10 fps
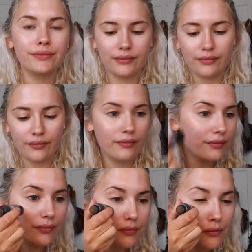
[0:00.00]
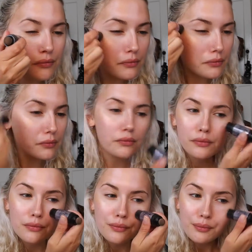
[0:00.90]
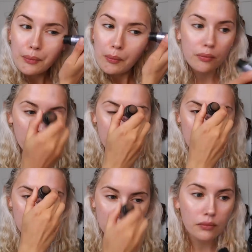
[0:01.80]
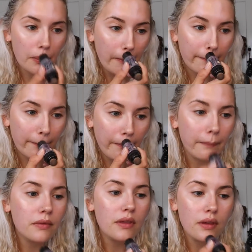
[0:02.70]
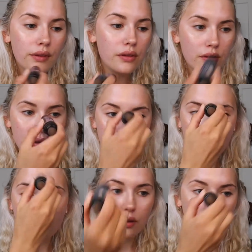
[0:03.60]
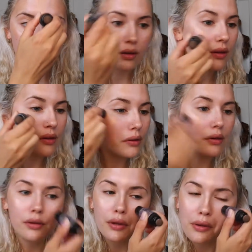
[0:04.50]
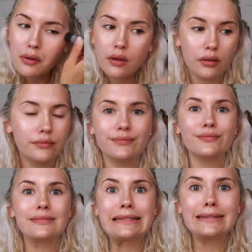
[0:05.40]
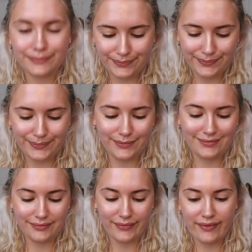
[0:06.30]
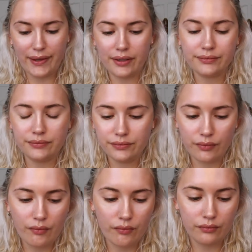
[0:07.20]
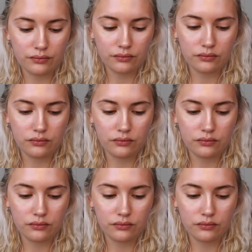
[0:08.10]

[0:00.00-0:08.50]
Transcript: Up highlighter by Benefit and I apply that to all the areas of my face that I want to be highlighted